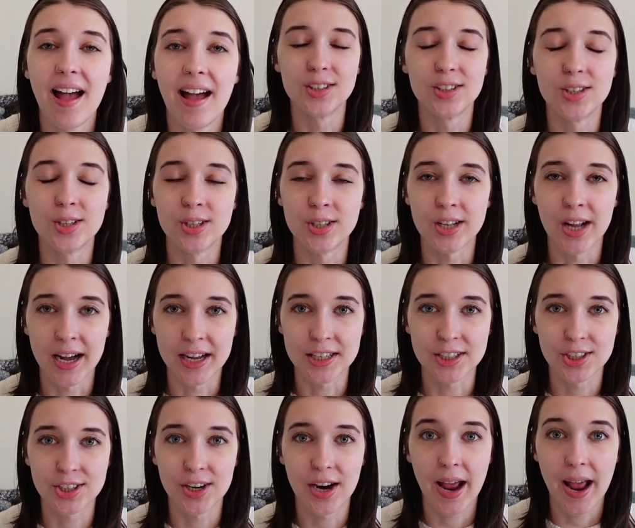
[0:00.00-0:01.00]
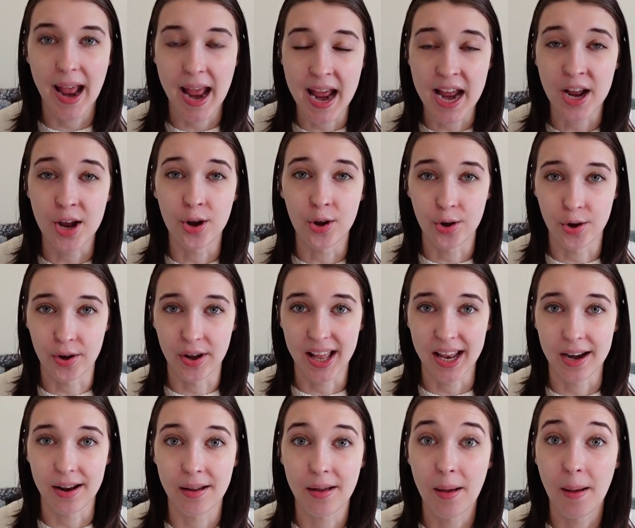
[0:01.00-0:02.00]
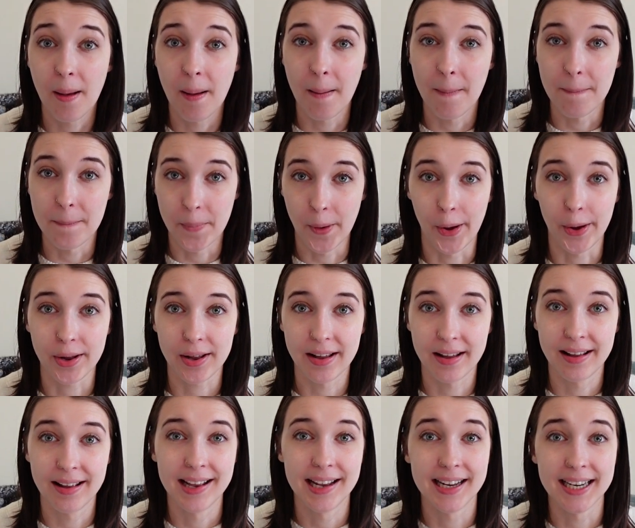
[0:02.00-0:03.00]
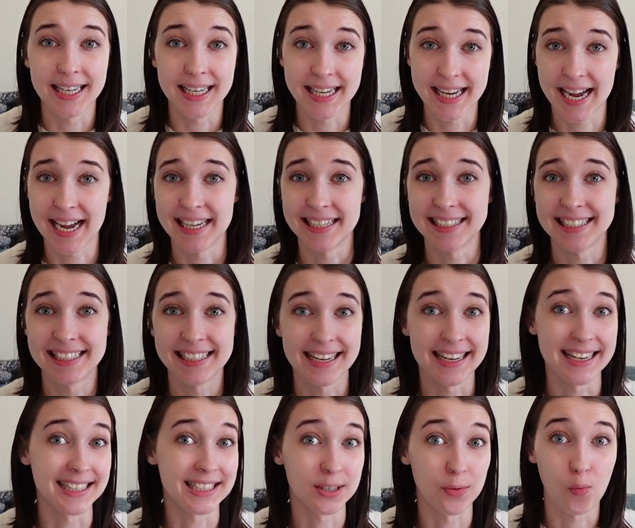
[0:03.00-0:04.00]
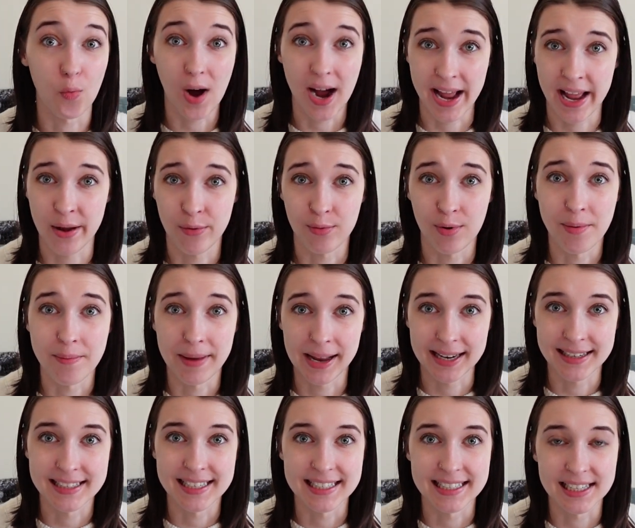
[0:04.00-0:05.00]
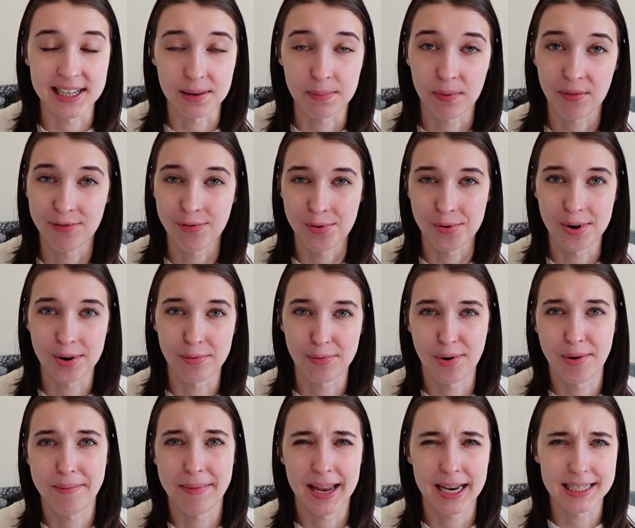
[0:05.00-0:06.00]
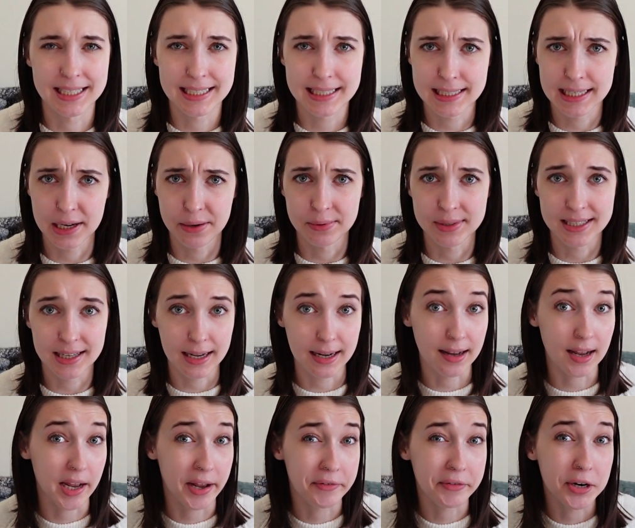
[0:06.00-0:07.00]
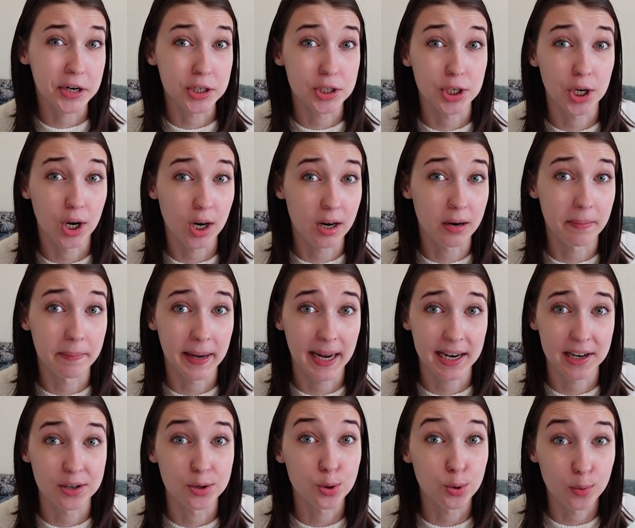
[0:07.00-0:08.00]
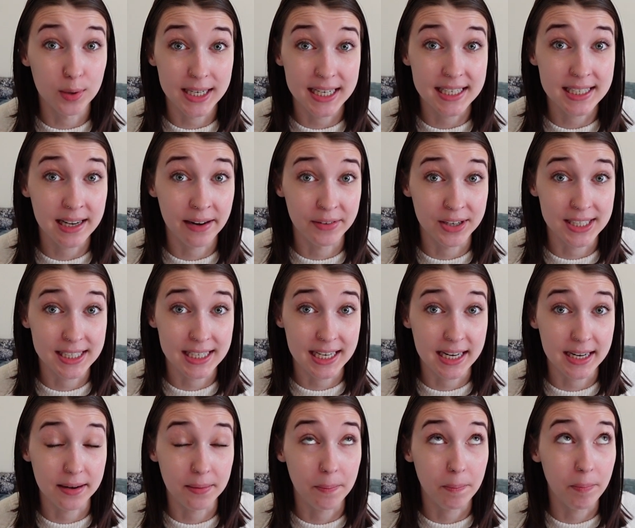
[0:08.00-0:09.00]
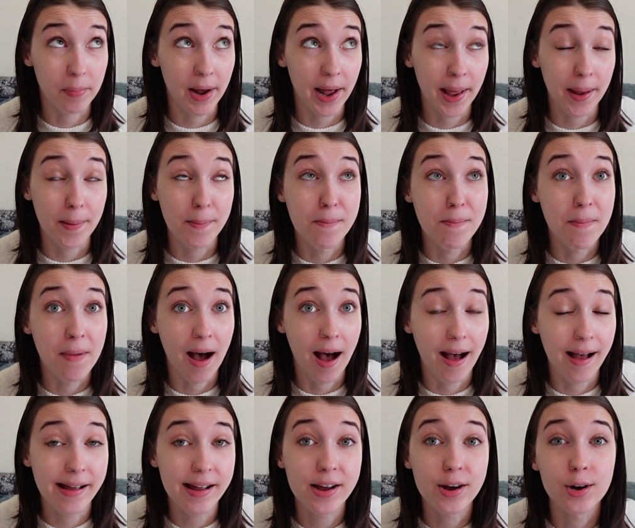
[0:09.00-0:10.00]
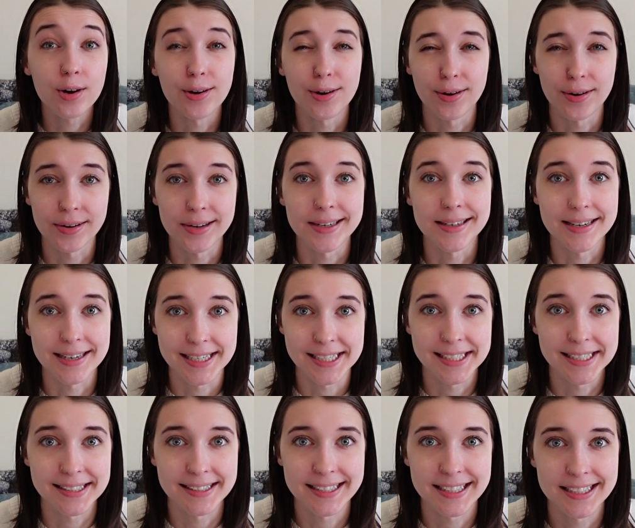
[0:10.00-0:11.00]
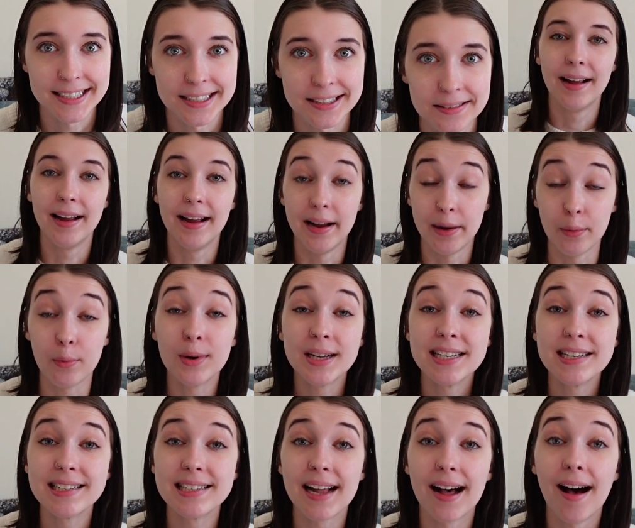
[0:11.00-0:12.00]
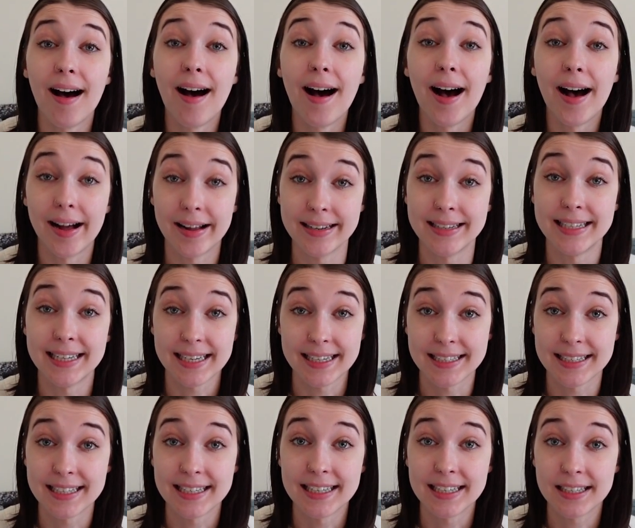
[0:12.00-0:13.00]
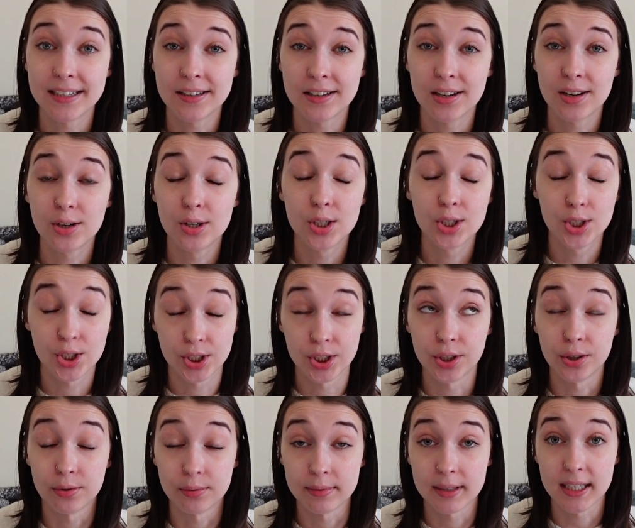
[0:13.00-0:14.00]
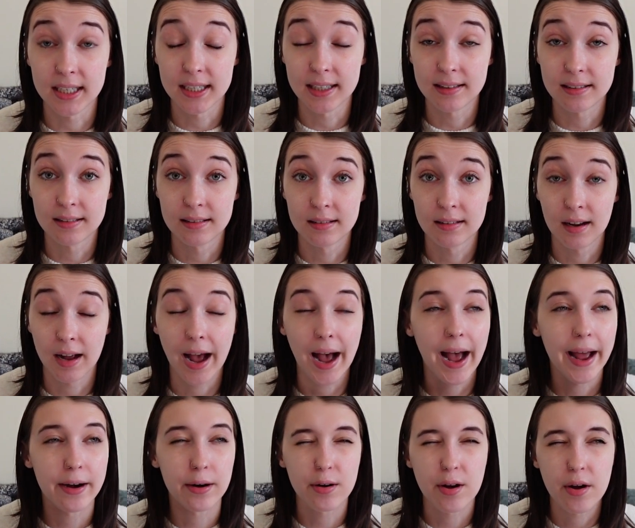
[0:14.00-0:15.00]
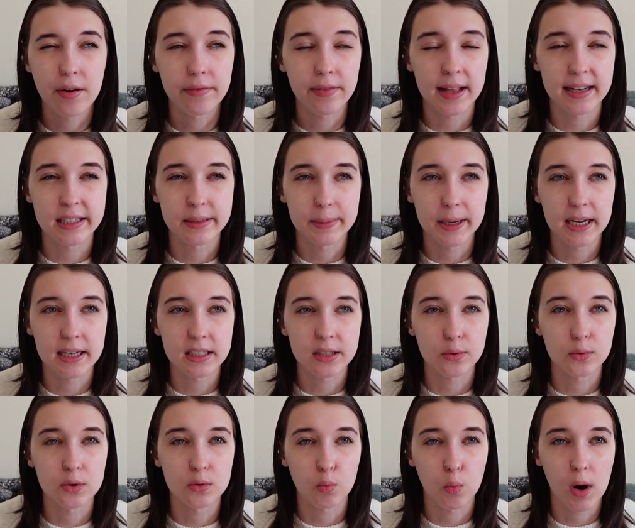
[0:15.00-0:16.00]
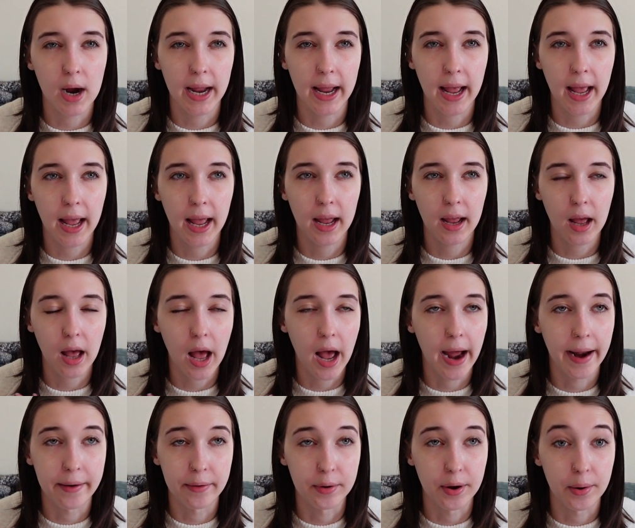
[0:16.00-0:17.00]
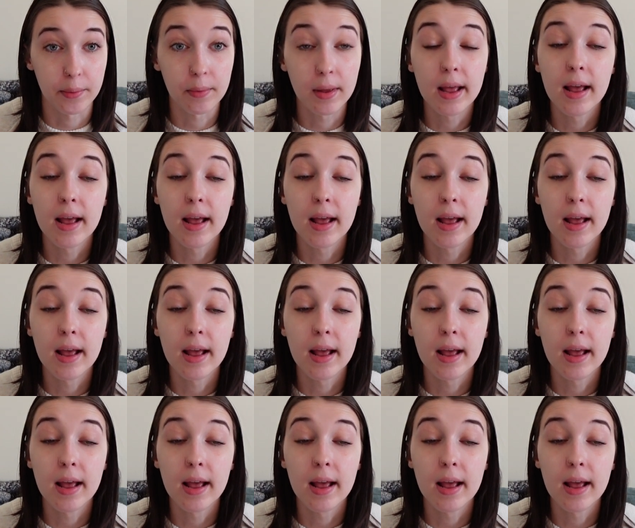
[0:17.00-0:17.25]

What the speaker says: Such a good book. Yes, it's YA romantasy, before romantasy was like even a term back in 2017. But my goodness, it was addicting to read. I don't know if that's because it was YA. I don't know.